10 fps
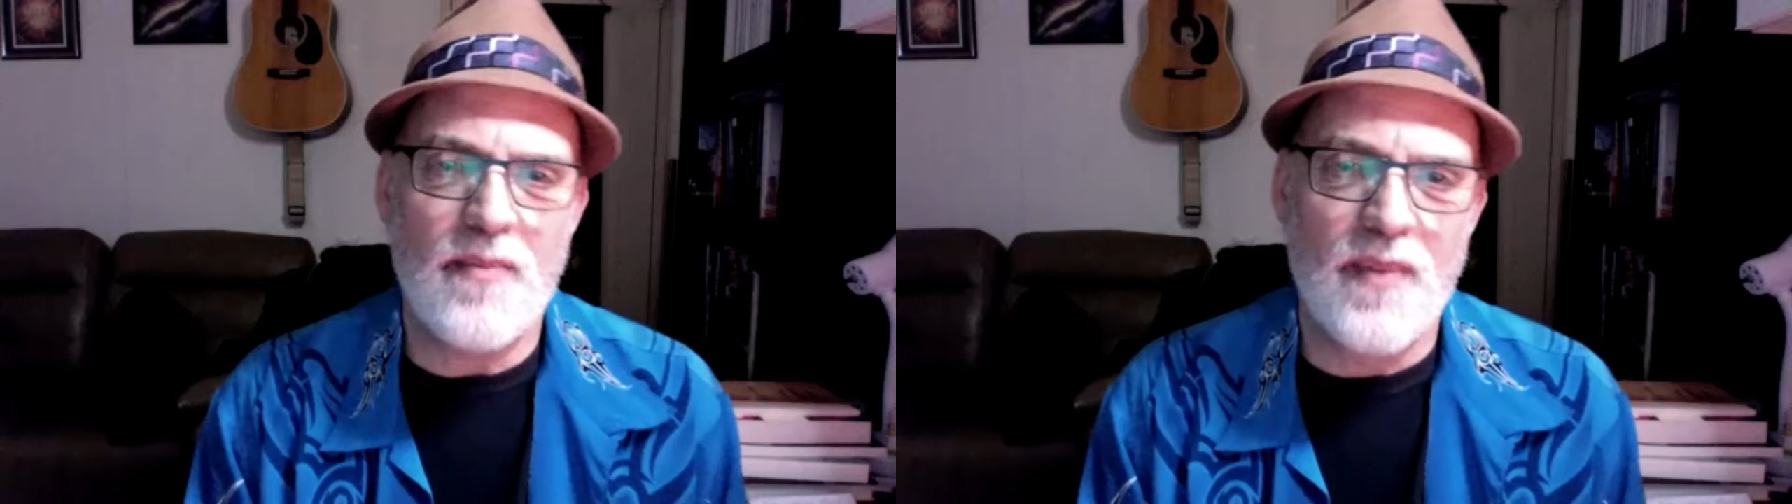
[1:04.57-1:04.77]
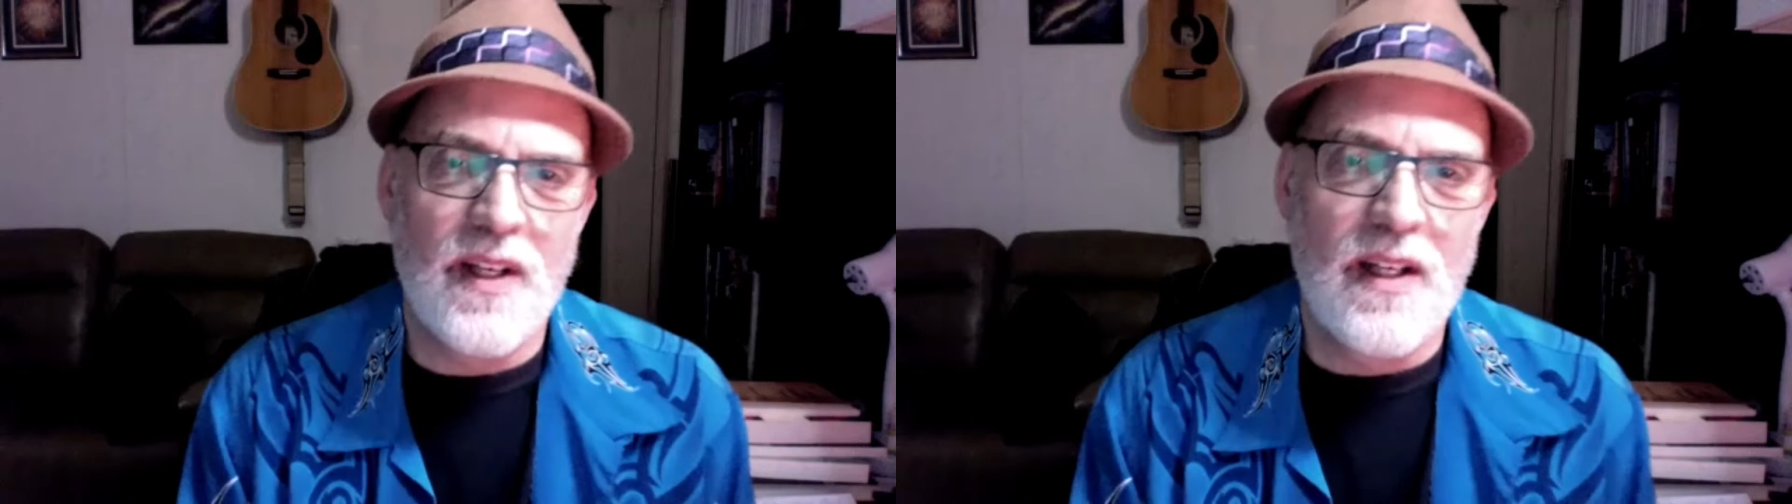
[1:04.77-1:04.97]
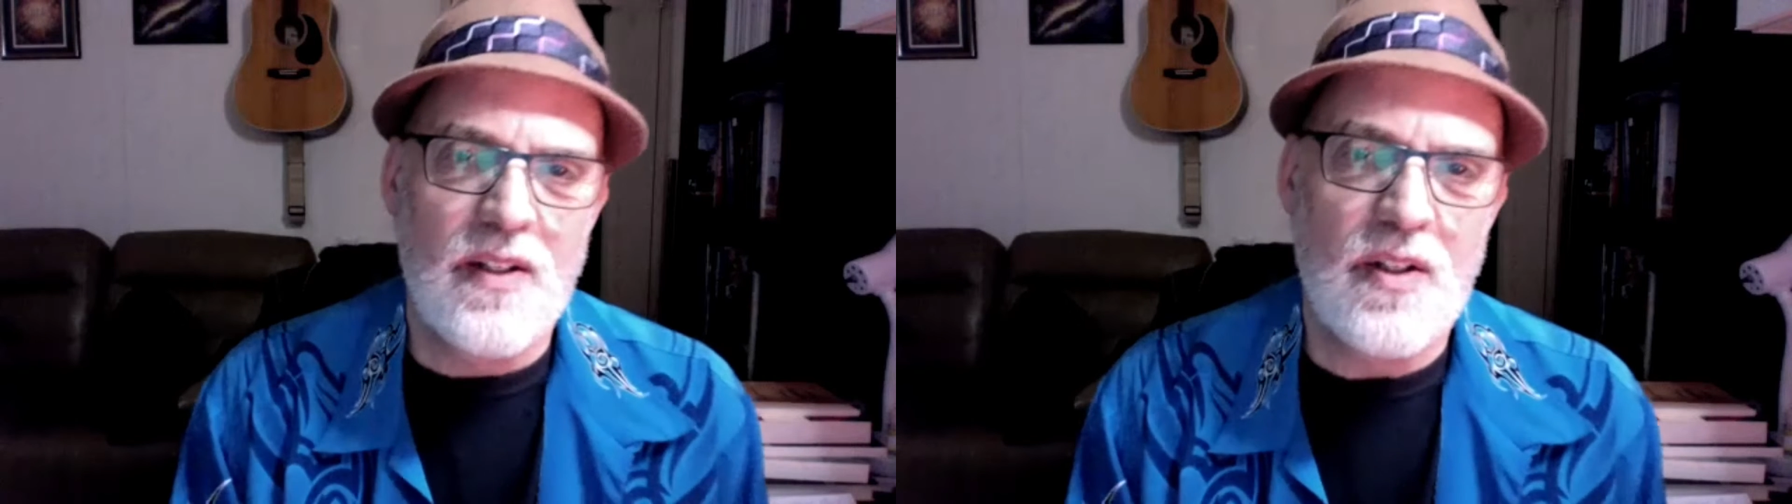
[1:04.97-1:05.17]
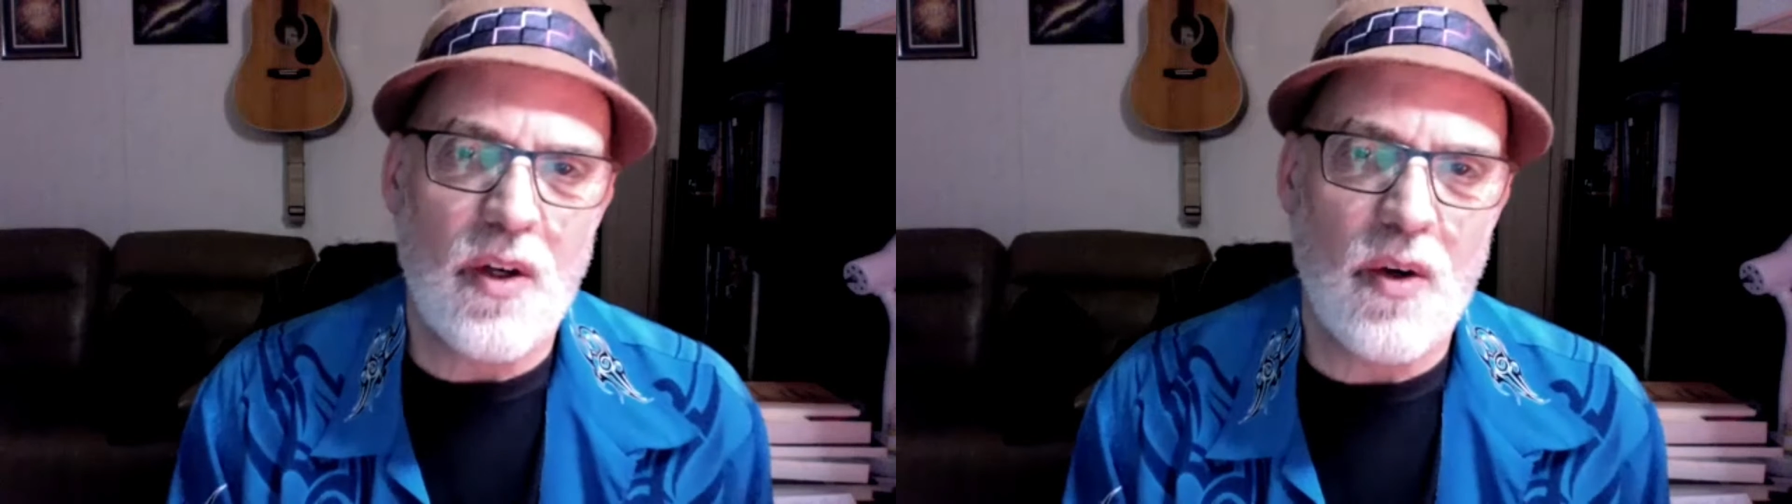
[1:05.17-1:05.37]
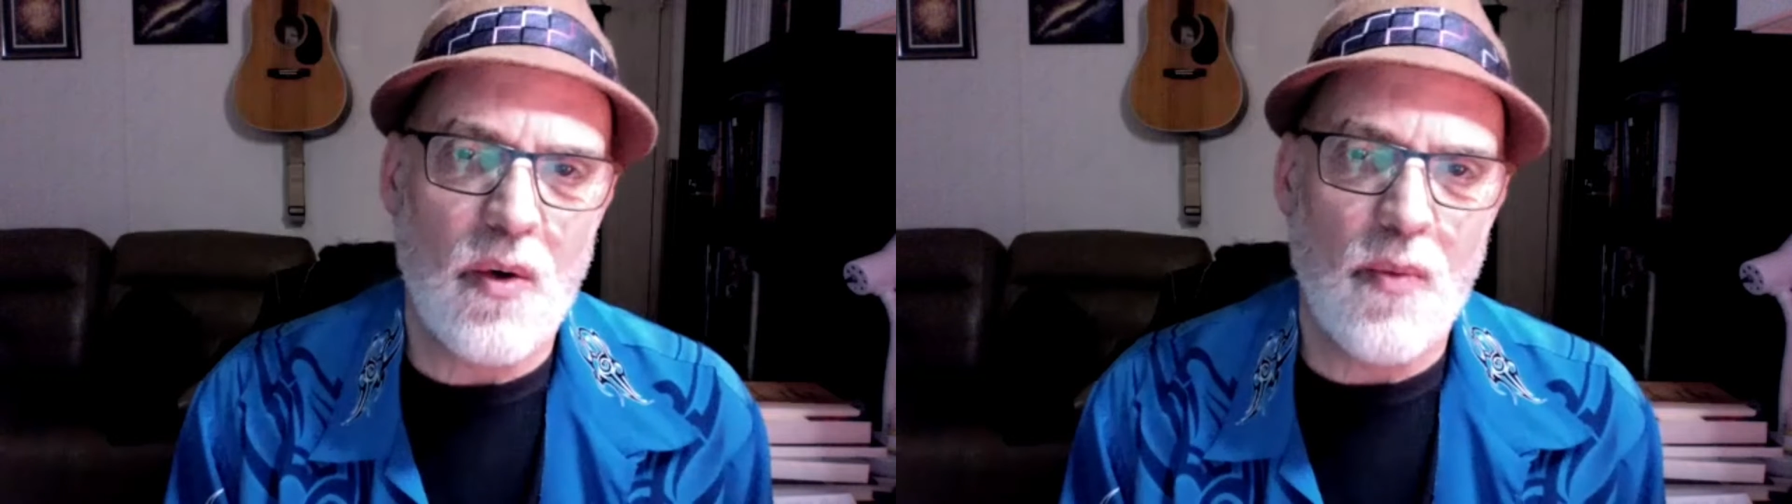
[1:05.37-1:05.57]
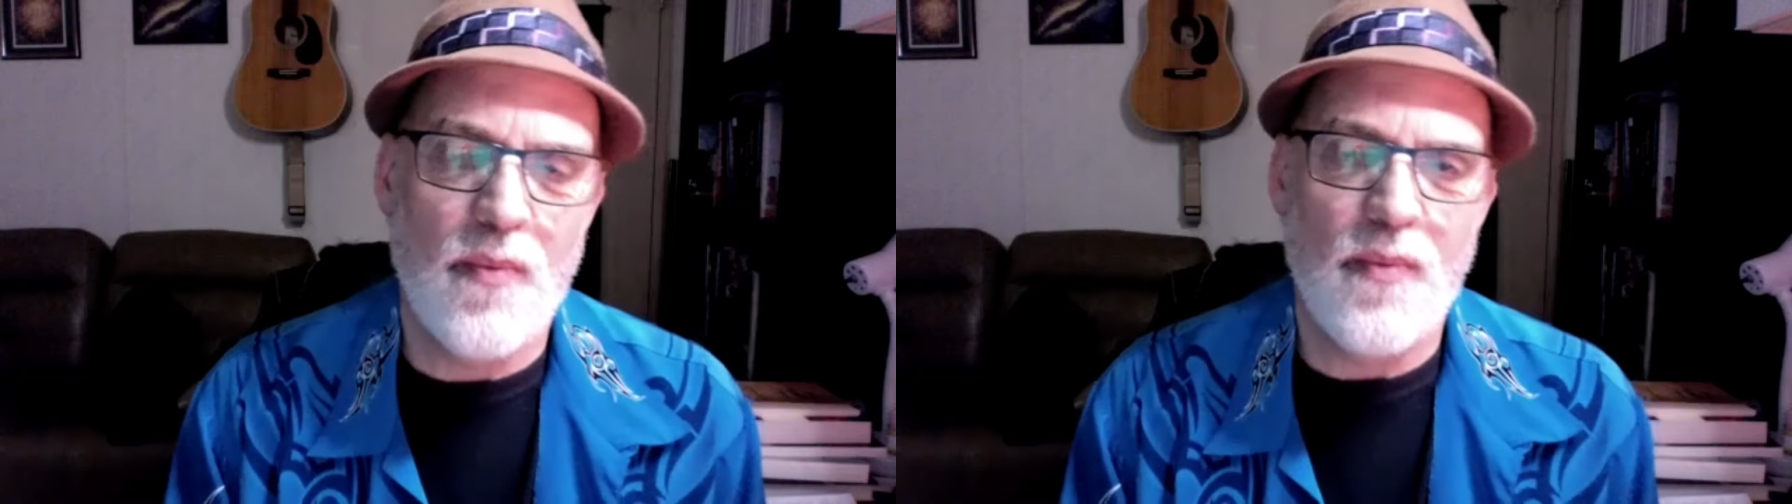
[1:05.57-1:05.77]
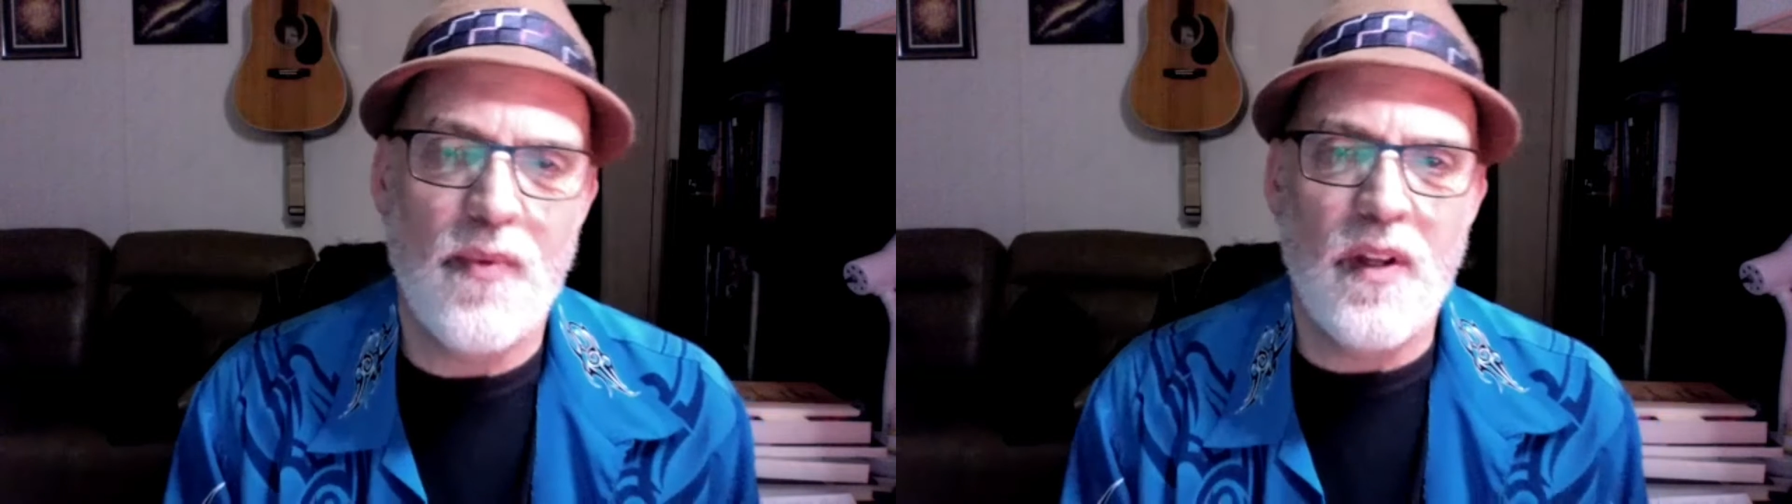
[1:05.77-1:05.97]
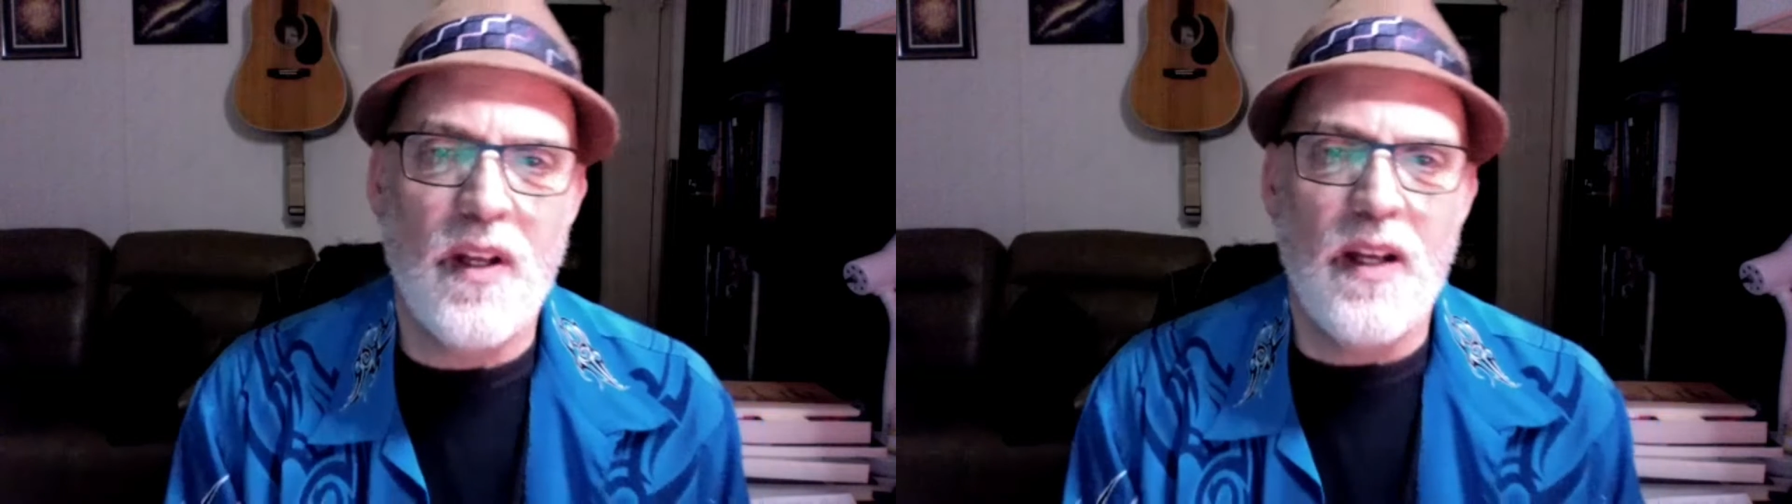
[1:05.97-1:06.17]
So,
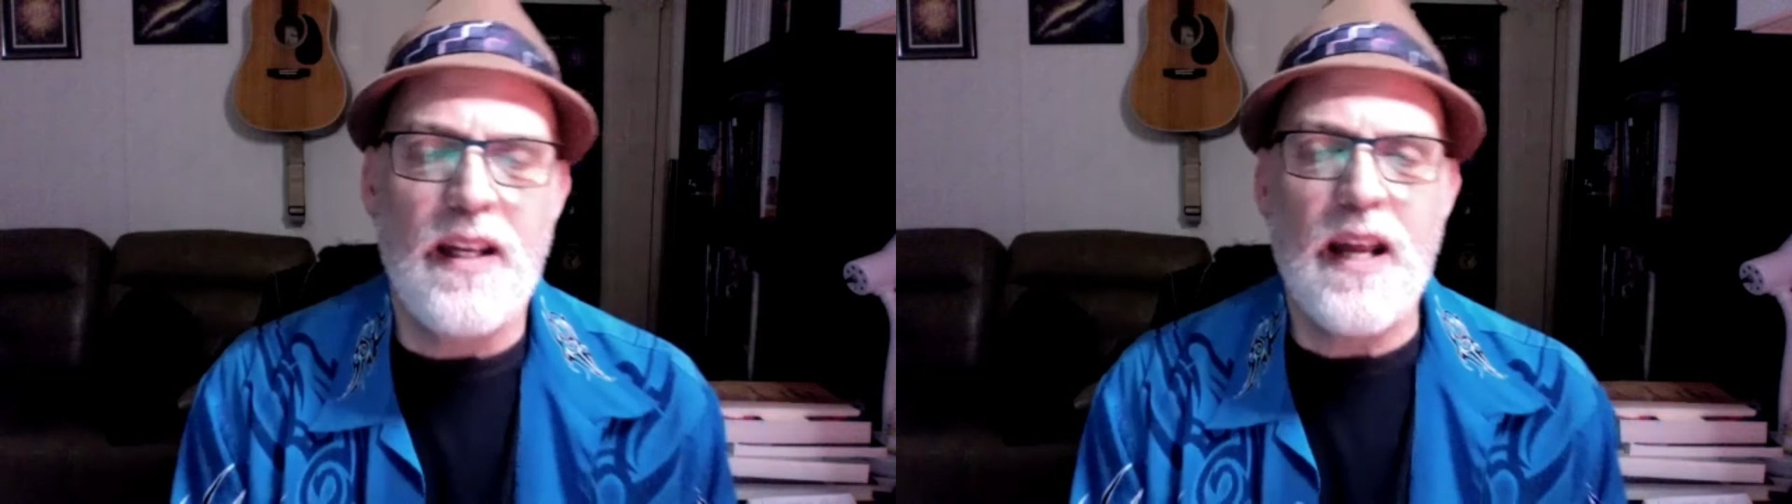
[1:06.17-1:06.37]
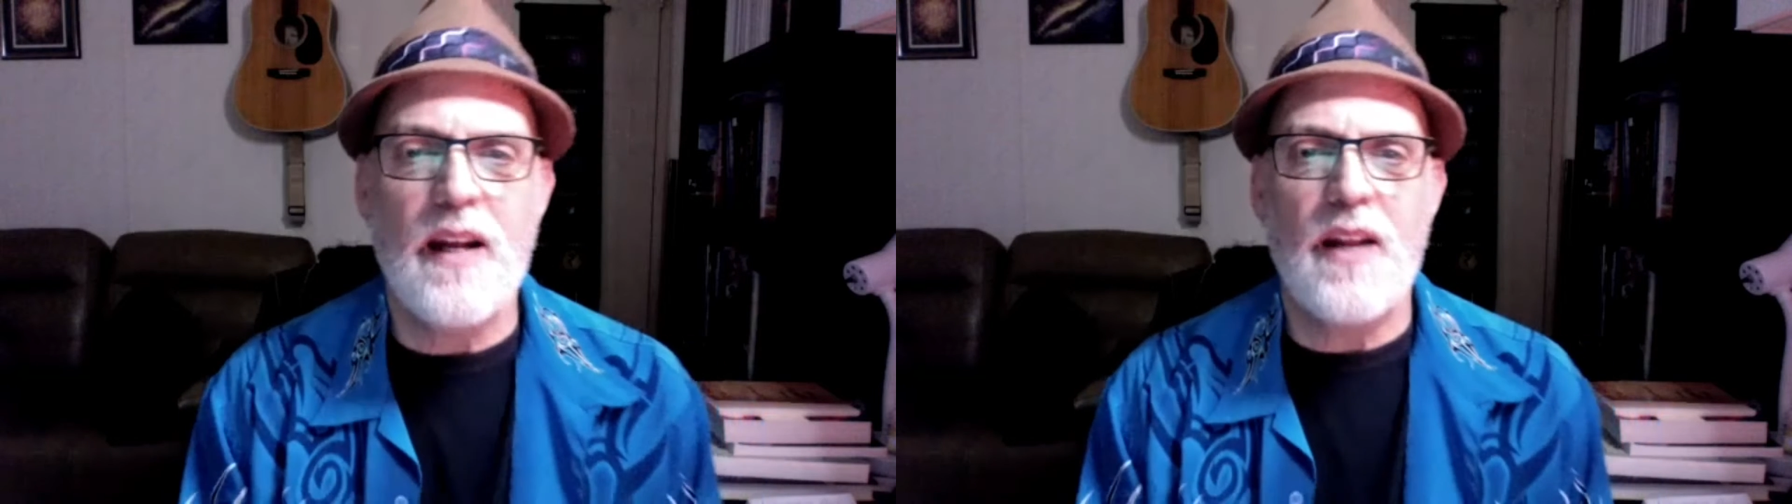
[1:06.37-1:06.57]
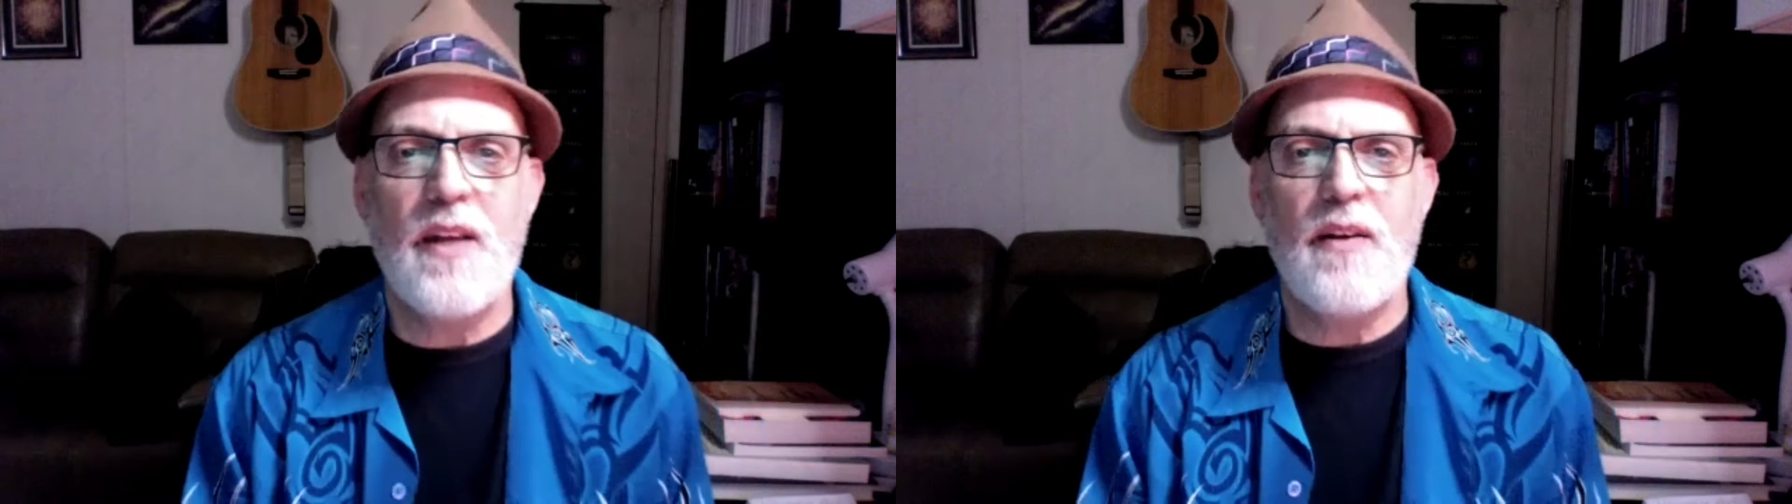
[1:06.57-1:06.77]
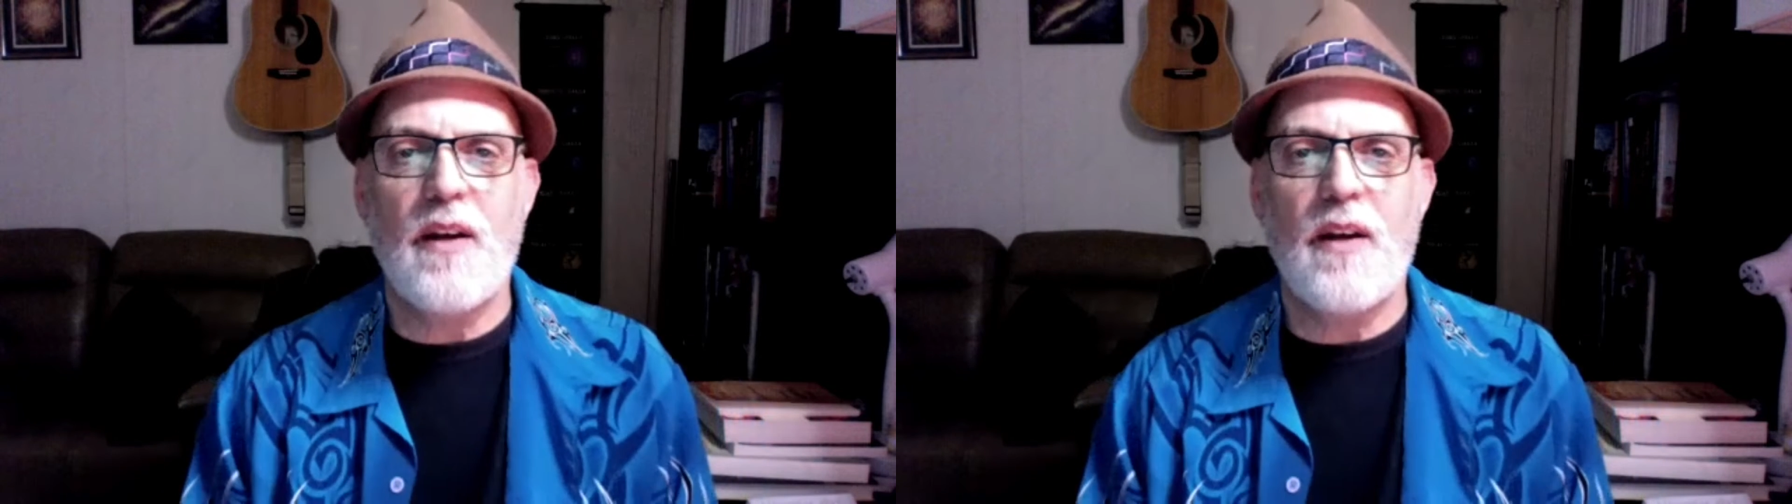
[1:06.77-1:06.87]
yeah, and I think